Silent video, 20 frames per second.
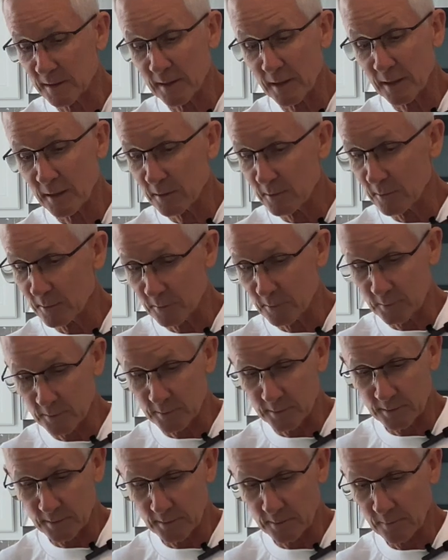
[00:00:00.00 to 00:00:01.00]
goes
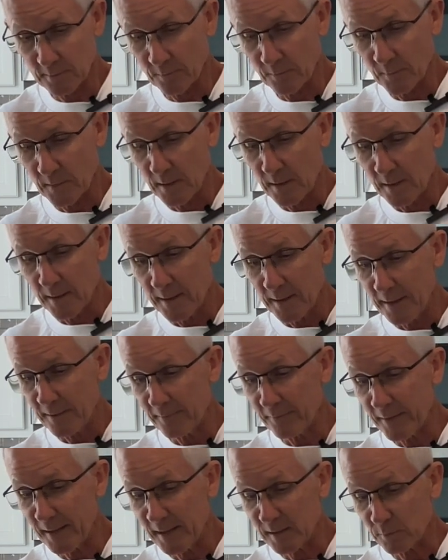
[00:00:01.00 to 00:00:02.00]
in
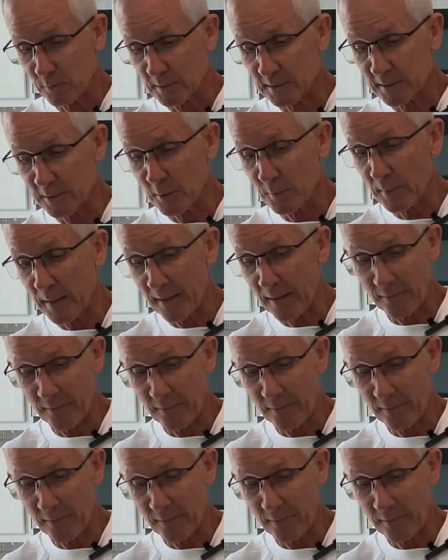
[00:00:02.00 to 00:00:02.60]
vegetable soup, I